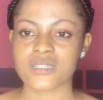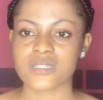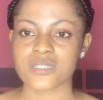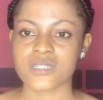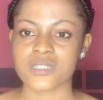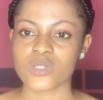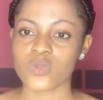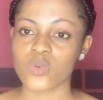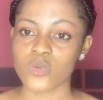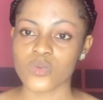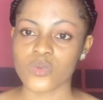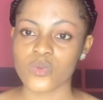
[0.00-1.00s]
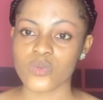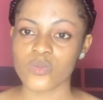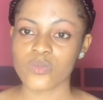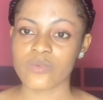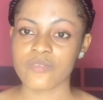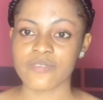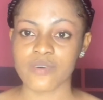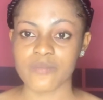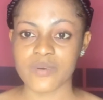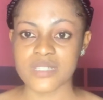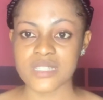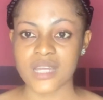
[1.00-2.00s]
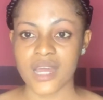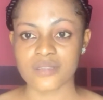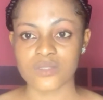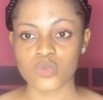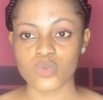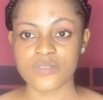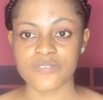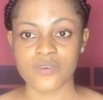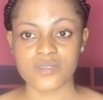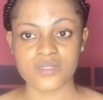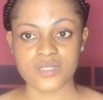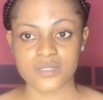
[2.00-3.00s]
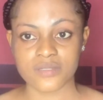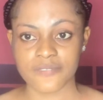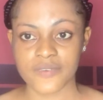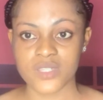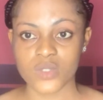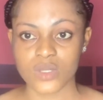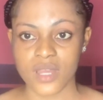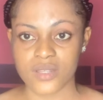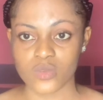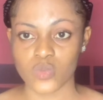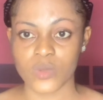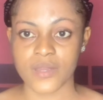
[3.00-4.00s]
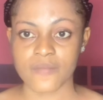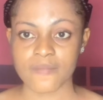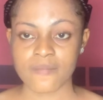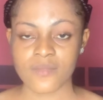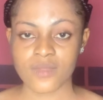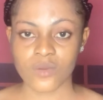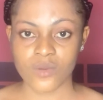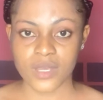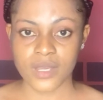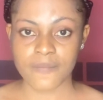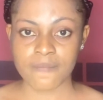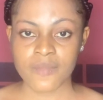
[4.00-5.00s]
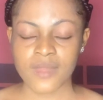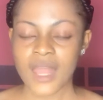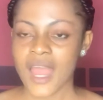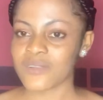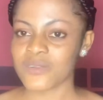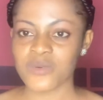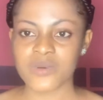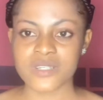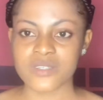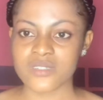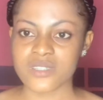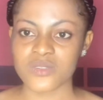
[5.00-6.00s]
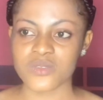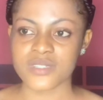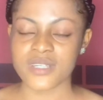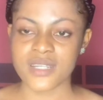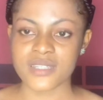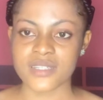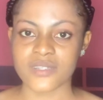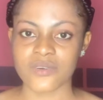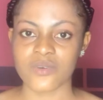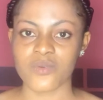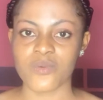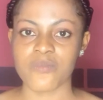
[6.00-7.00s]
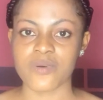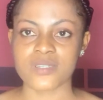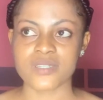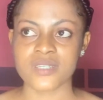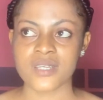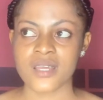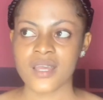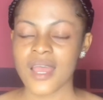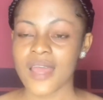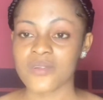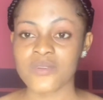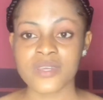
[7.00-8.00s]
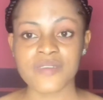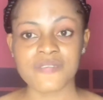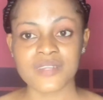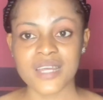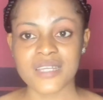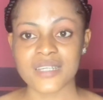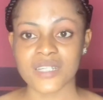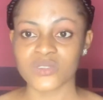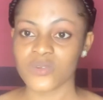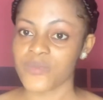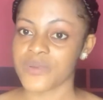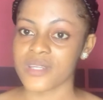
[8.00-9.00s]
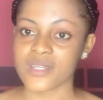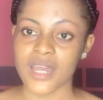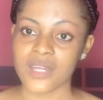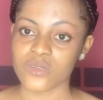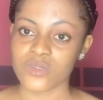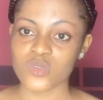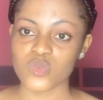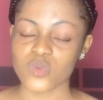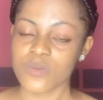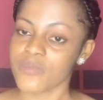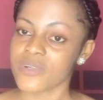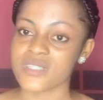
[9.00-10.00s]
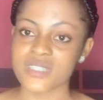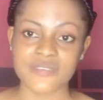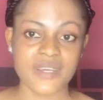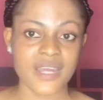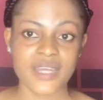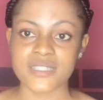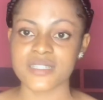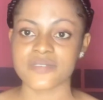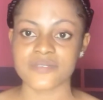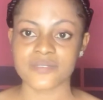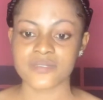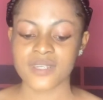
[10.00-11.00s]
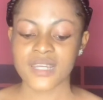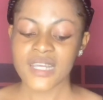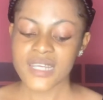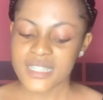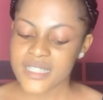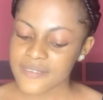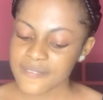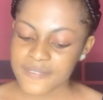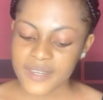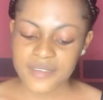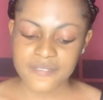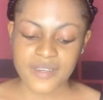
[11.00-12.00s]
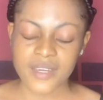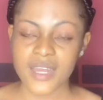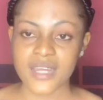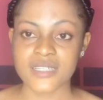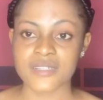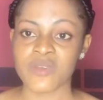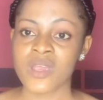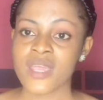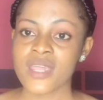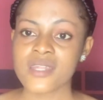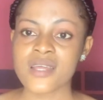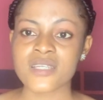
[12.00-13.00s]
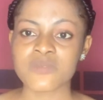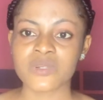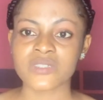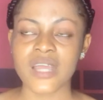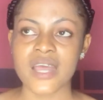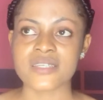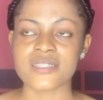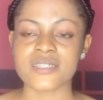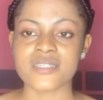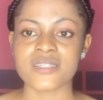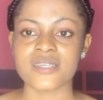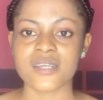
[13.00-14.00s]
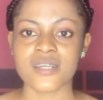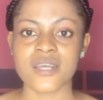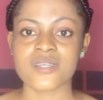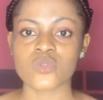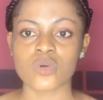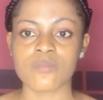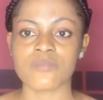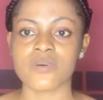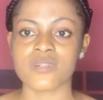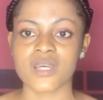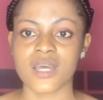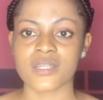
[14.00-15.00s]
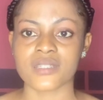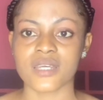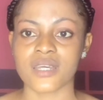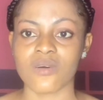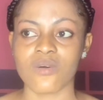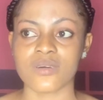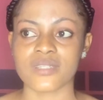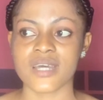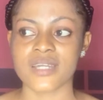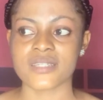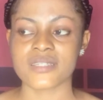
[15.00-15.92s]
it's good for body and it's good for face as well. Okay. I don't know what they use in that Stay Young but I don't know if it has hydroquinone. I don't know, but it's very active it's very very active in as much as the thing clear sunburn and uh, all that